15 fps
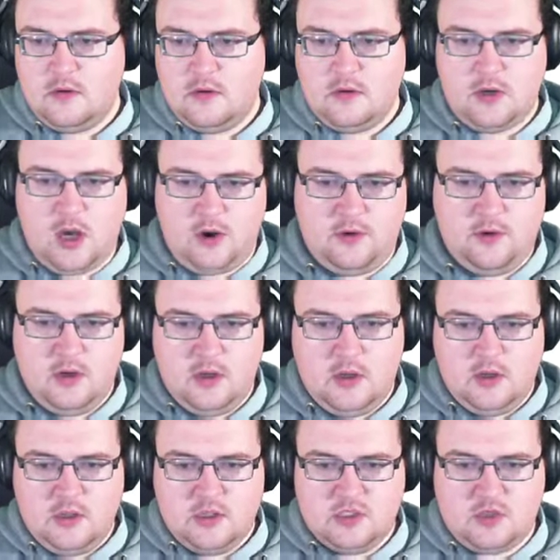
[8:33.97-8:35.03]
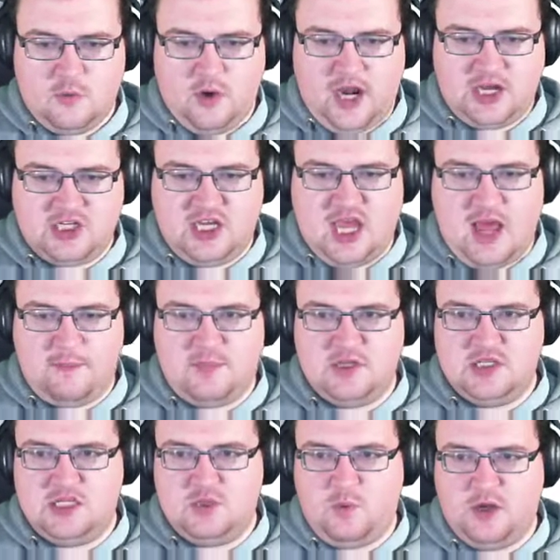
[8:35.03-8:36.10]
No. So what actually
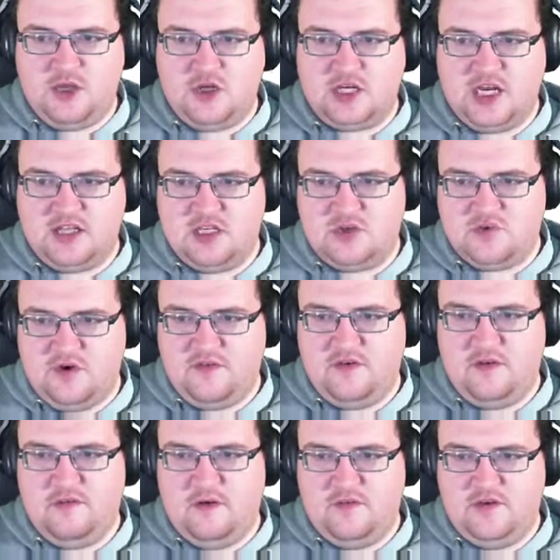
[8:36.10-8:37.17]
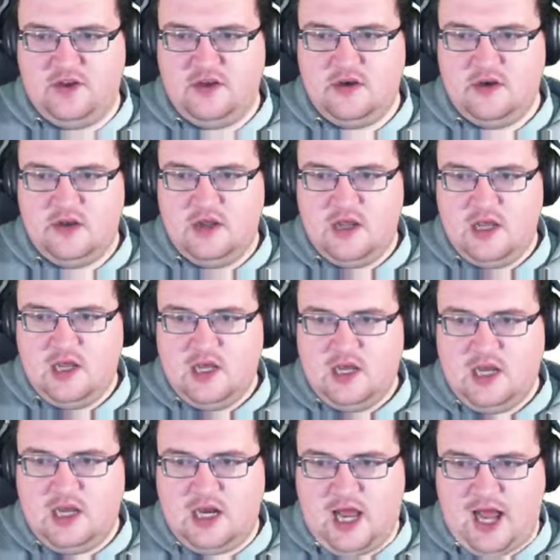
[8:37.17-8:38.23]
happens is when you take the derivative of it,
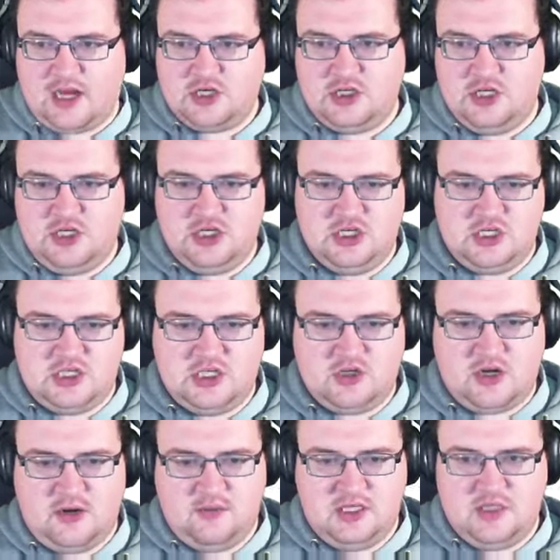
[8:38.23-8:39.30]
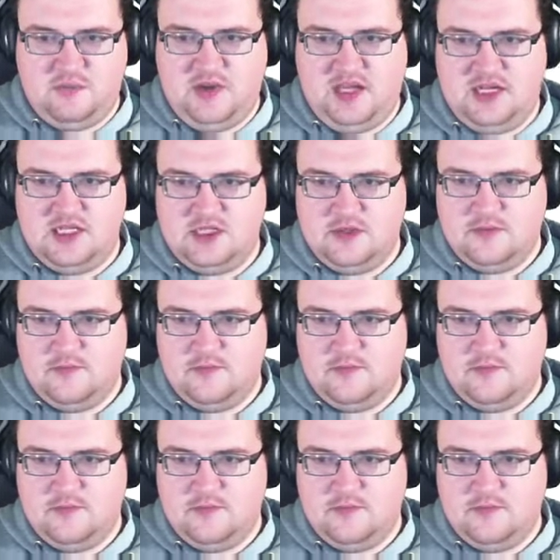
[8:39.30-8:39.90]
it actually just straight up disappears.